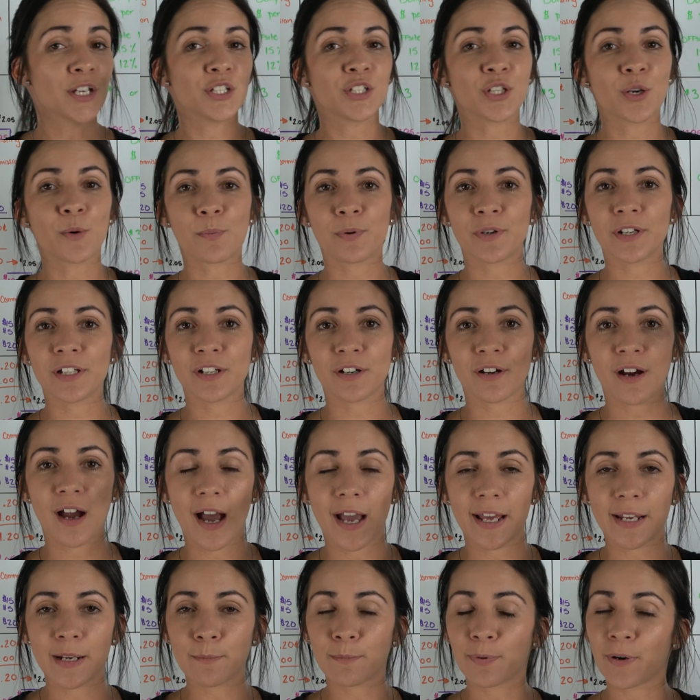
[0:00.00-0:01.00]
You'll put your
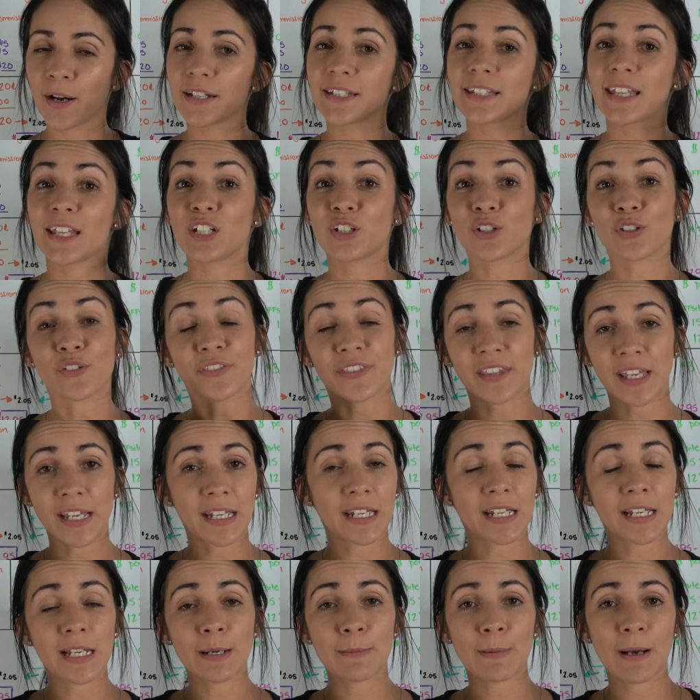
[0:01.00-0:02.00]
item price that you're
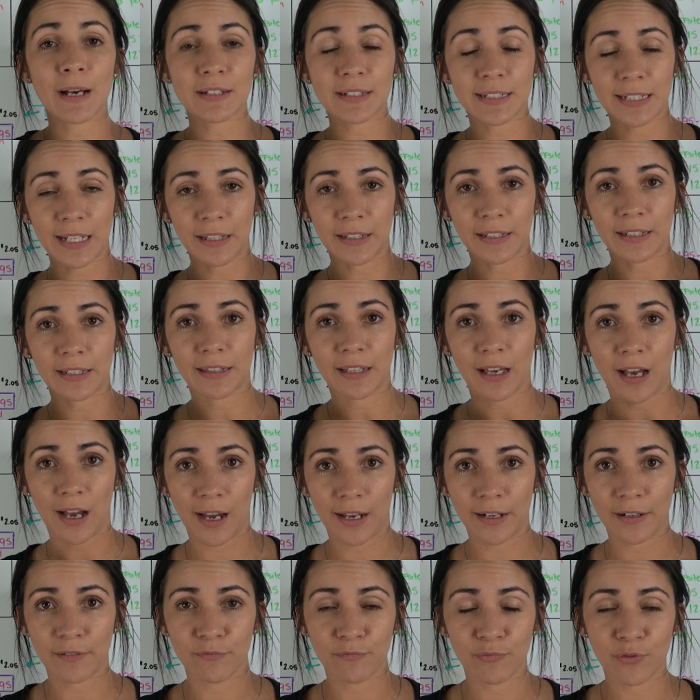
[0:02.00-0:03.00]
thinking about selling the
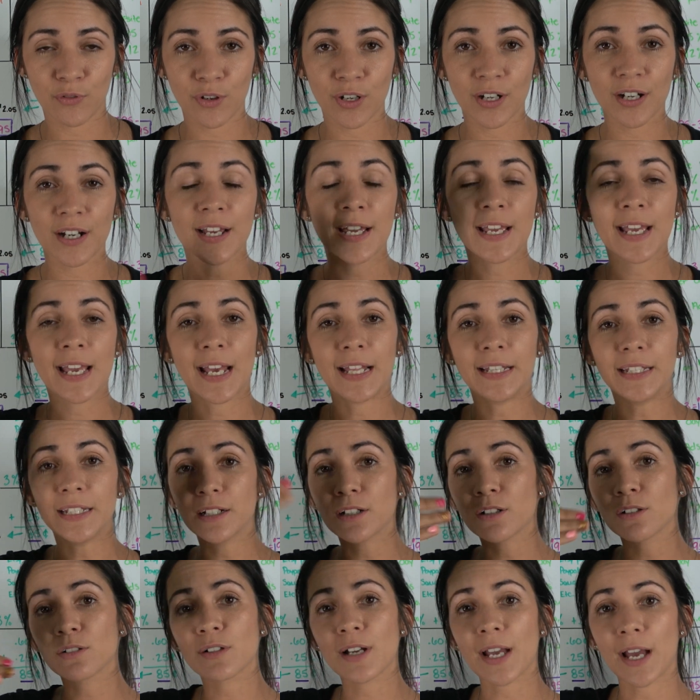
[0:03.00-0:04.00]
item for, and
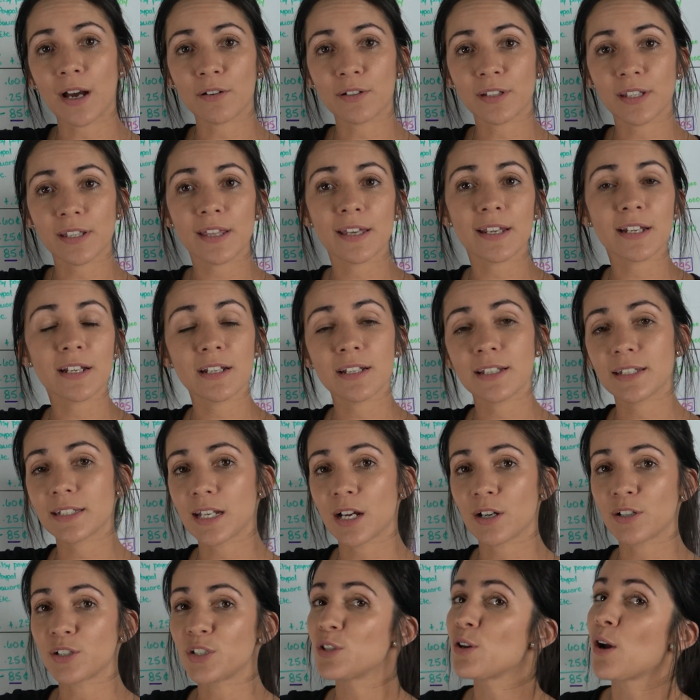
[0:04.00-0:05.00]
then it'll calculate it and
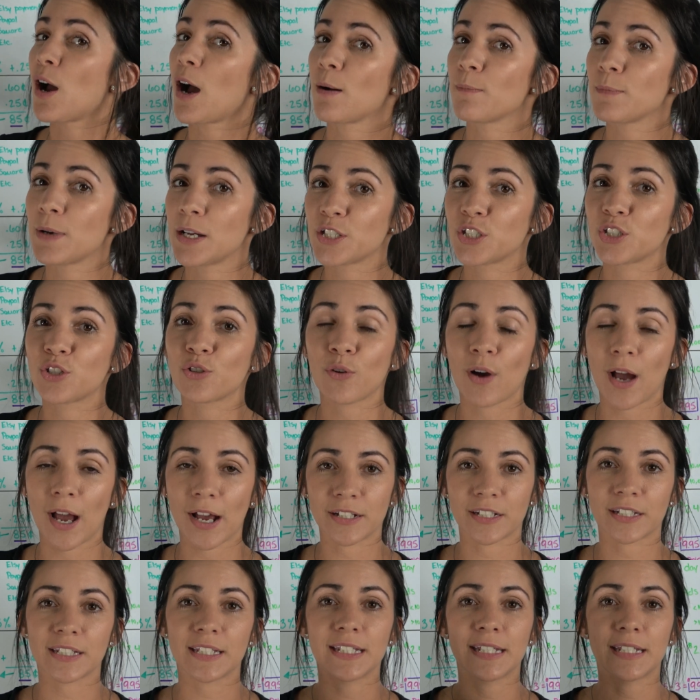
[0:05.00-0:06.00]
tell you how much you'll
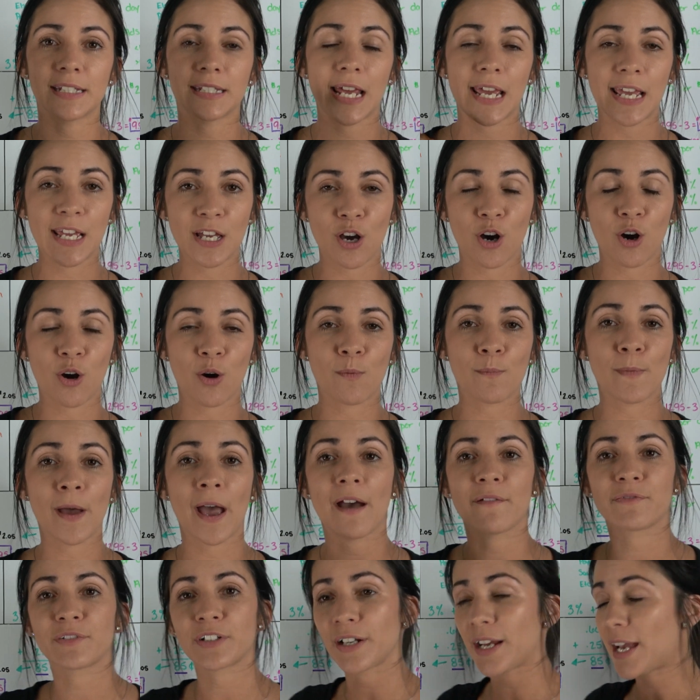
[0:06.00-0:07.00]
actually take home
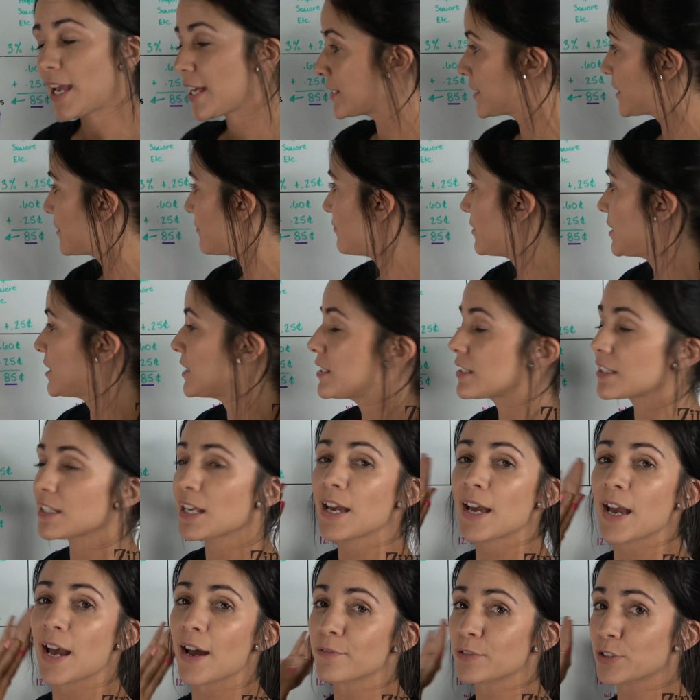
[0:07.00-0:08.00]
after Etsy fees,
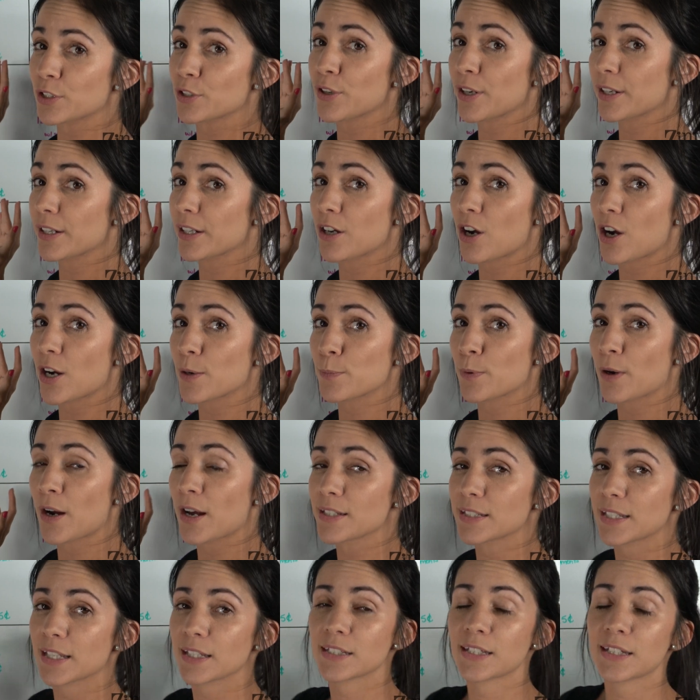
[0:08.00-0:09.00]
after credit card
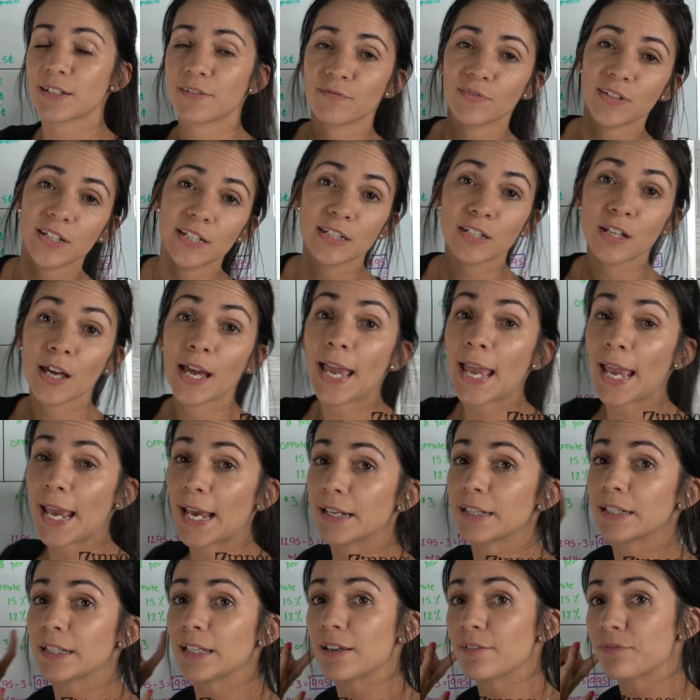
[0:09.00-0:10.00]
processing fees,
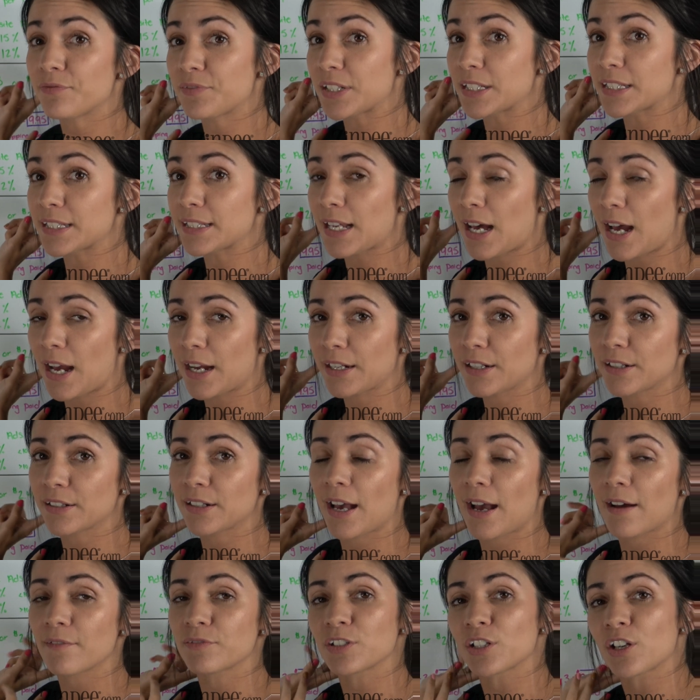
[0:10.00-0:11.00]
and if desired,
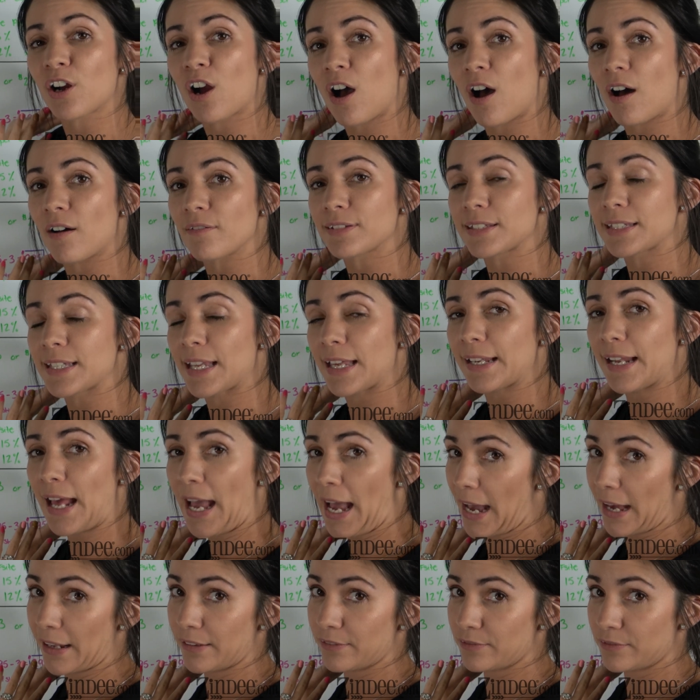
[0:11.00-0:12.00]
after offset
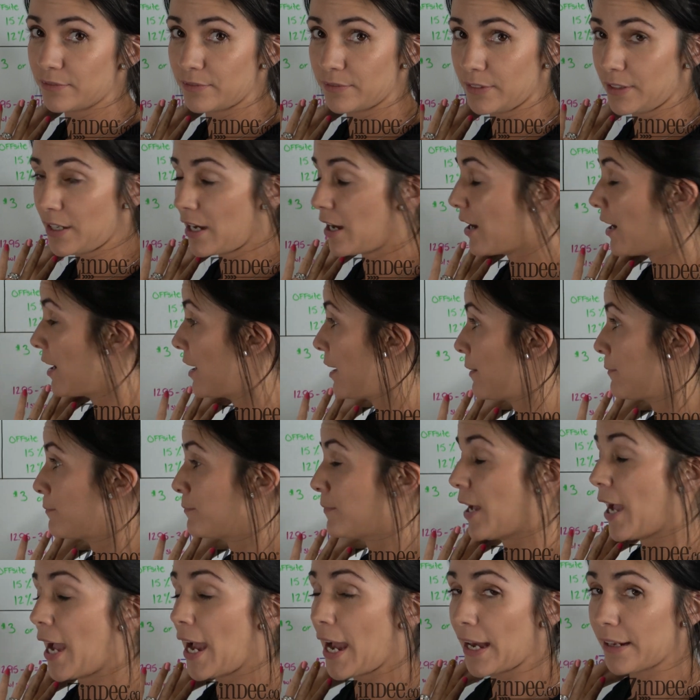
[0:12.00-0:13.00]

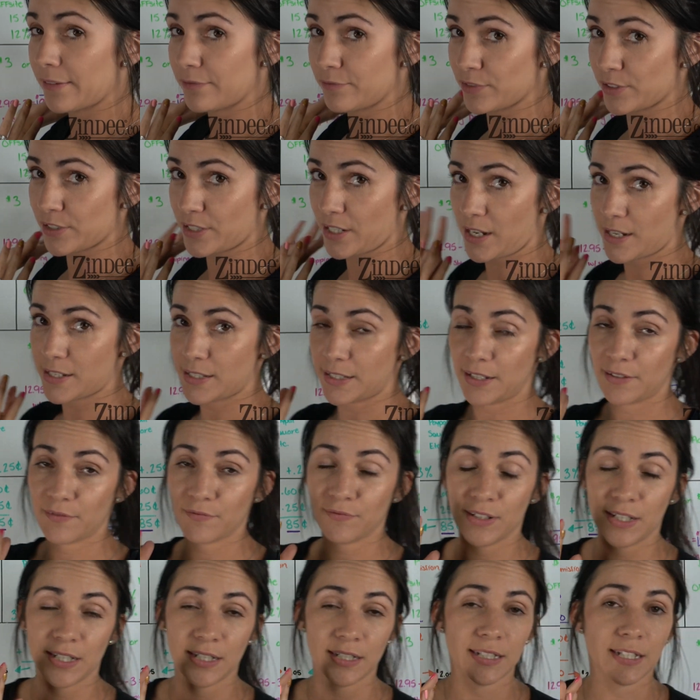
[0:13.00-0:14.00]
advertising
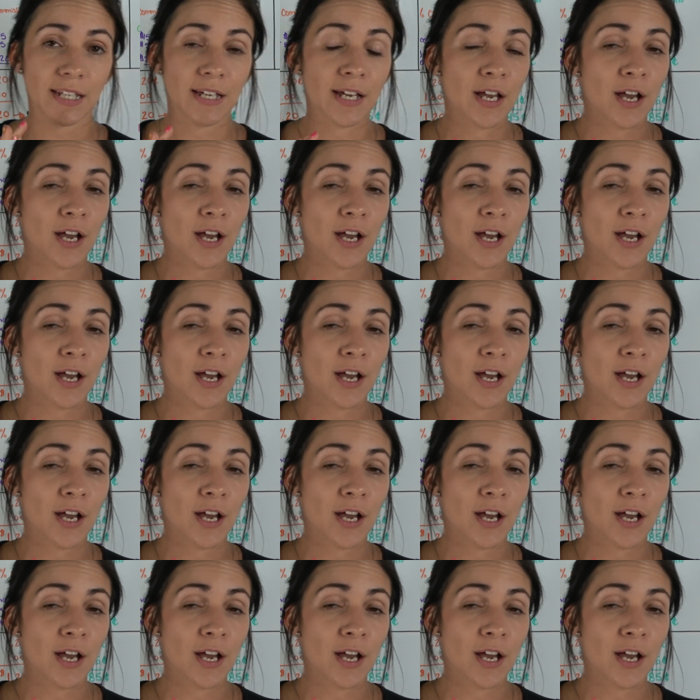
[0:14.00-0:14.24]
fees.